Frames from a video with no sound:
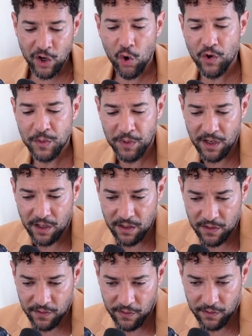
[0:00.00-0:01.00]
know yeah. it's
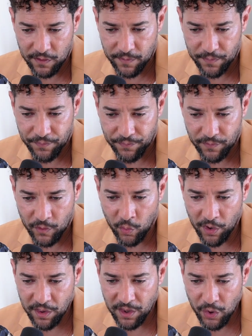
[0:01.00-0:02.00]
because
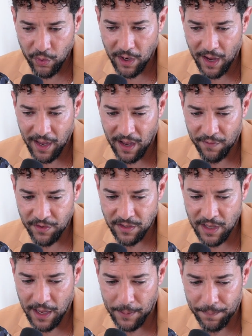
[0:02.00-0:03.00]
one theory I have is
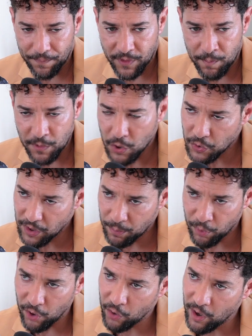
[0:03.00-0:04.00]
that music
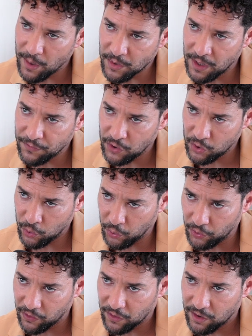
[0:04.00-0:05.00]
programs left the
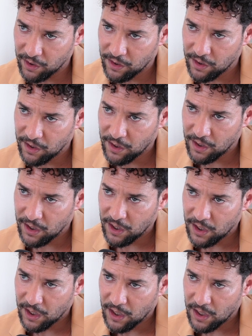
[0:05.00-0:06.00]
schools.
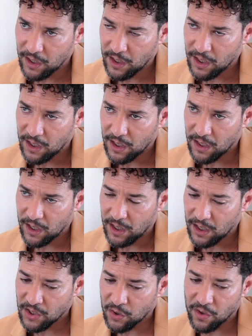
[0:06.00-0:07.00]
Uh,
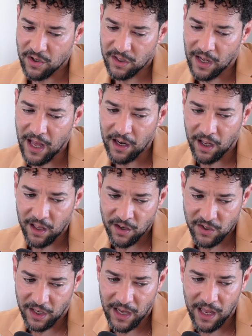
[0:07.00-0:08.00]
so there's a lot.
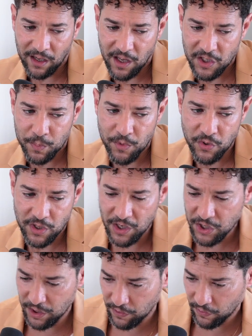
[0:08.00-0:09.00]
There's a lot less
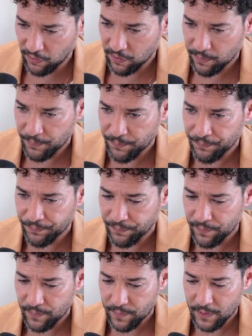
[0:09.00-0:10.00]
musicians.
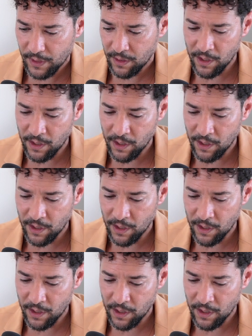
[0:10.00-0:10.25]
Mm,